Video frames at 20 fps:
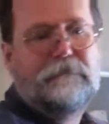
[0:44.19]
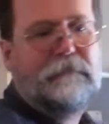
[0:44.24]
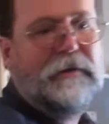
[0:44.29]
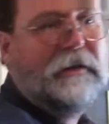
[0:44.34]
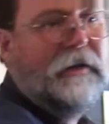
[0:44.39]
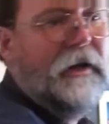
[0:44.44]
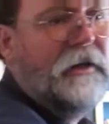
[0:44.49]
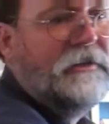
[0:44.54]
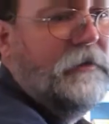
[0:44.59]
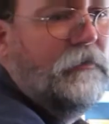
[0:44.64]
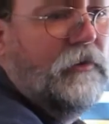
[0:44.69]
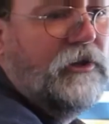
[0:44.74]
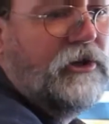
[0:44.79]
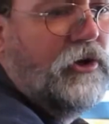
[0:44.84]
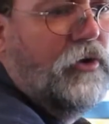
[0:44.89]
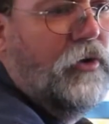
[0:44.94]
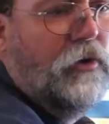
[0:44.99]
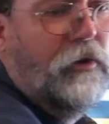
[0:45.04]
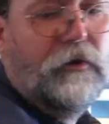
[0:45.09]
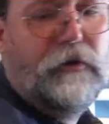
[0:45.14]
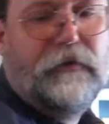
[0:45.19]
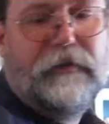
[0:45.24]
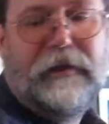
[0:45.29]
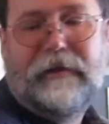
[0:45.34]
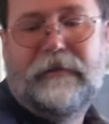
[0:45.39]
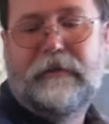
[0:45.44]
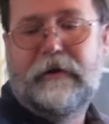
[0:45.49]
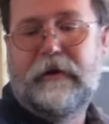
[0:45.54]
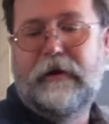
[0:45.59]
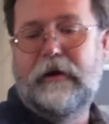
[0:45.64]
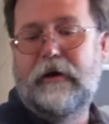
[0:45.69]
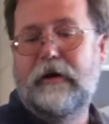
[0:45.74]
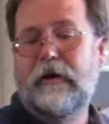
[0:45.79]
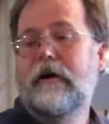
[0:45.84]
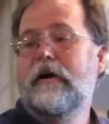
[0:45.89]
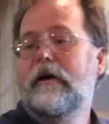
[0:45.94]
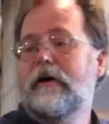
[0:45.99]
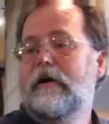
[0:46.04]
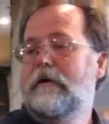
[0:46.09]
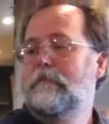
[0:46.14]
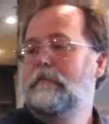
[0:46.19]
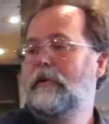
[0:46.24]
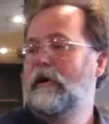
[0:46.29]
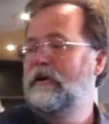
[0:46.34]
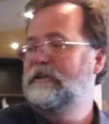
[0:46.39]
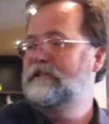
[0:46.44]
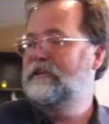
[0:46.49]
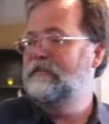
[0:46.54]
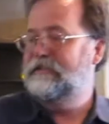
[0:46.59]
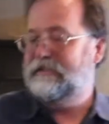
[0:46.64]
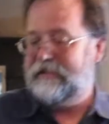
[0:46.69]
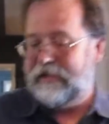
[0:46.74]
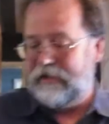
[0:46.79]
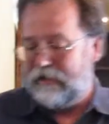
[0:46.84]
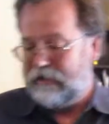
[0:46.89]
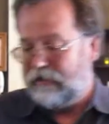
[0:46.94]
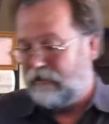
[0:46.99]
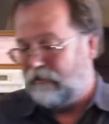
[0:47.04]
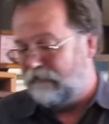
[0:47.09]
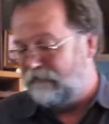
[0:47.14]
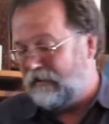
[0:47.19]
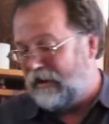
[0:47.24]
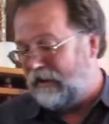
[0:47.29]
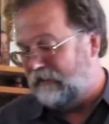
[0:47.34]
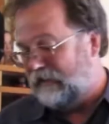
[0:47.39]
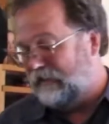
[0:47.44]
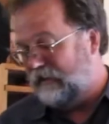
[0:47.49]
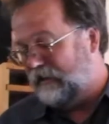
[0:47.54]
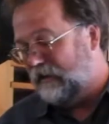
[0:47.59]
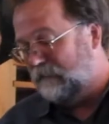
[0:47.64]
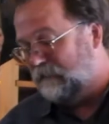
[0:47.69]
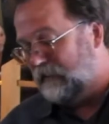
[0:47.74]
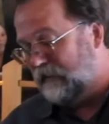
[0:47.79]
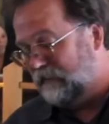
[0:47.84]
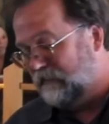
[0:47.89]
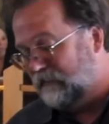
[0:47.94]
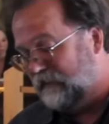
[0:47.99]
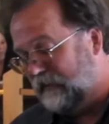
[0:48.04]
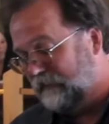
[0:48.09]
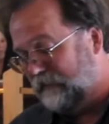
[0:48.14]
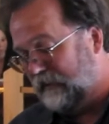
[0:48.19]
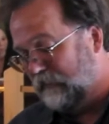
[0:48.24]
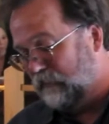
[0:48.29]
because it was cooler than the parts of Santa Clara Valley that they